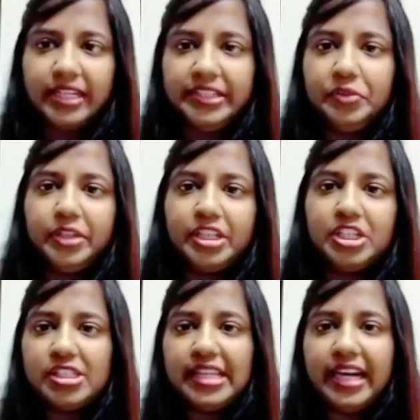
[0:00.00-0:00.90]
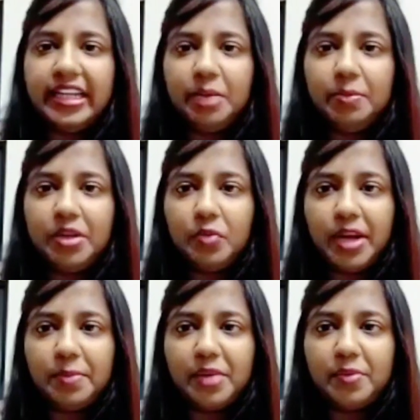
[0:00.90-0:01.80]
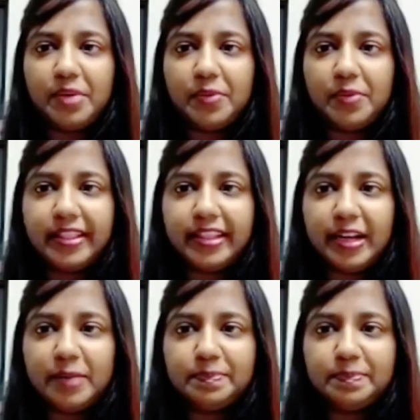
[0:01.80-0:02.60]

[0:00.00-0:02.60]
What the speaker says: and you can just let them in one by one when they come.